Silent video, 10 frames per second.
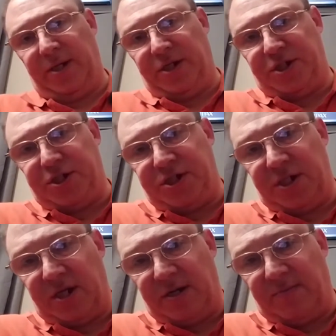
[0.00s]
the
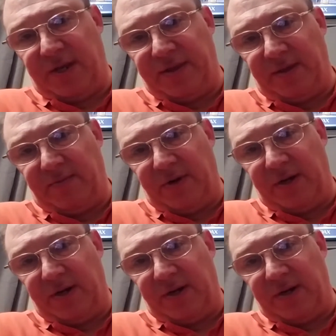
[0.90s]
shit out of my thumb right
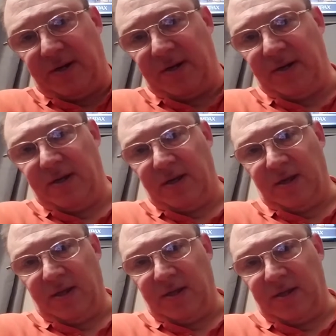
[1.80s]
here.
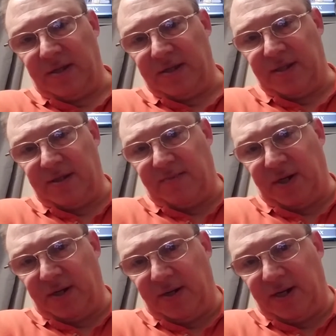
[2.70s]
See the
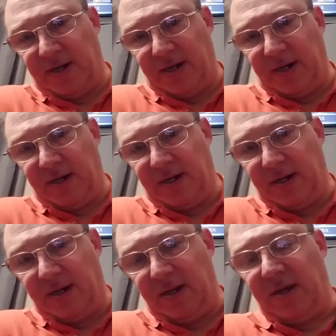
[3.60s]
mark right there.
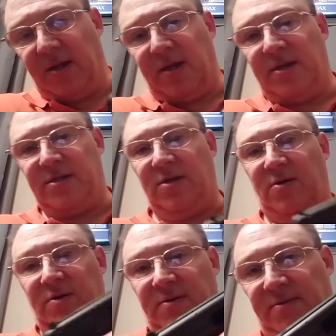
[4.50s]

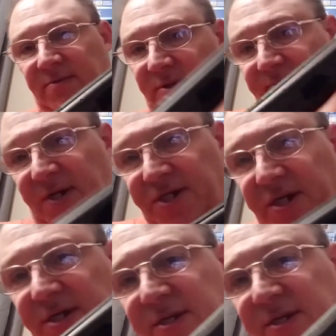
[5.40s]
So in turn, my son